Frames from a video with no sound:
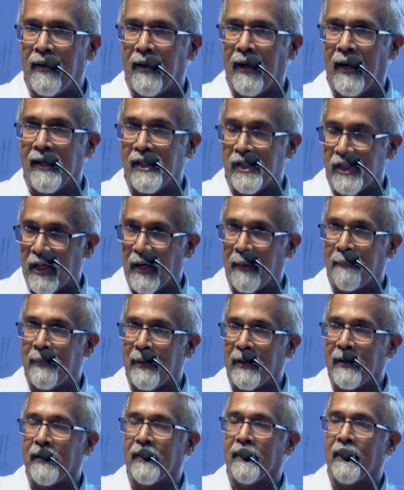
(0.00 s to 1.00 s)
and
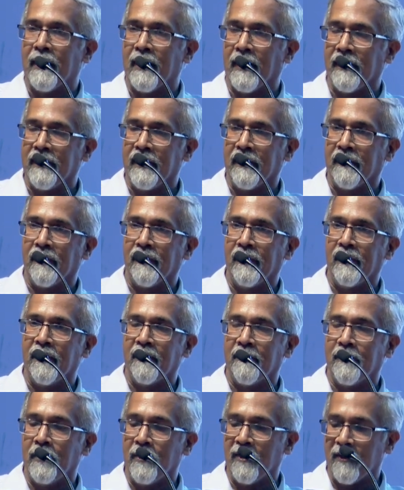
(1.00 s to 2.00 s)
GIP, another incretin,
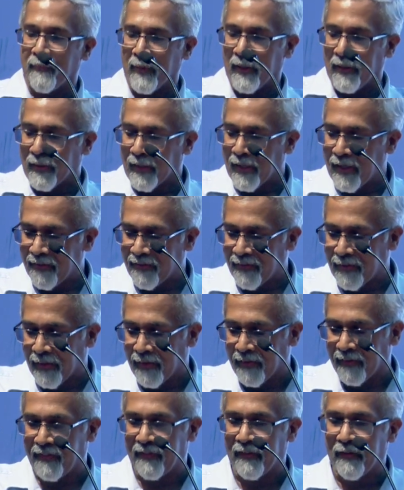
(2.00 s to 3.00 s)
is produced by the K
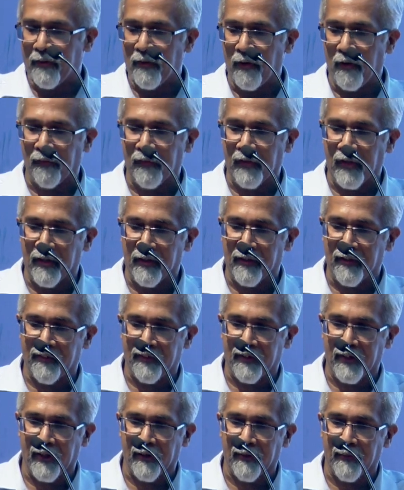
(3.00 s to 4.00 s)
cells of the
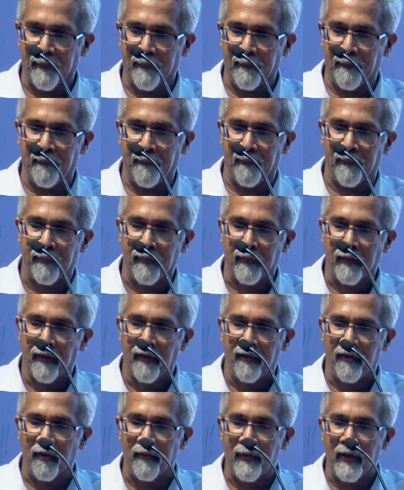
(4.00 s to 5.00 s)
intestine.
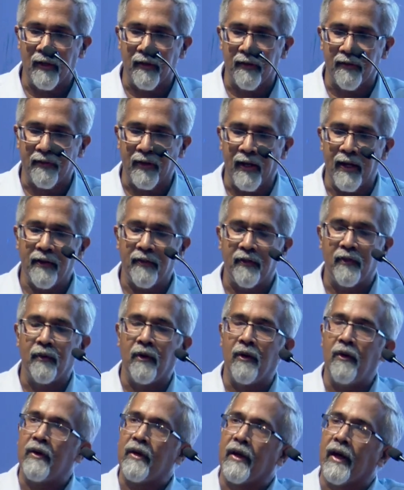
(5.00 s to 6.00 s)
So we tried to
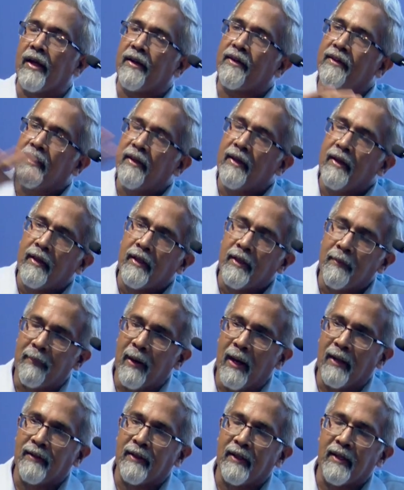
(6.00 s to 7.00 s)
look at the
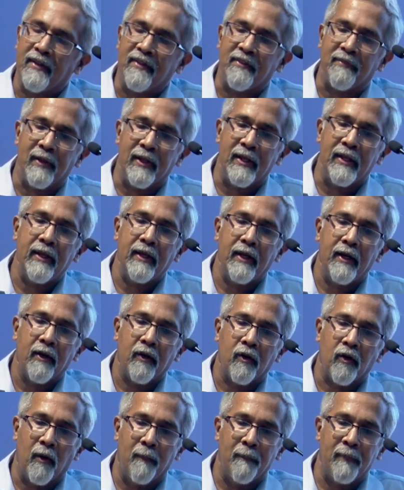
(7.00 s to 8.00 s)
pancreas very
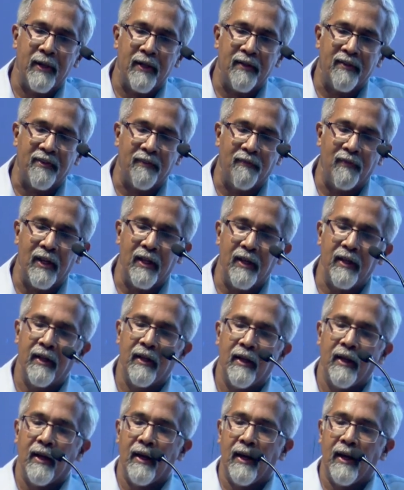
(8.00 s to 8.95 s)
comprehensively,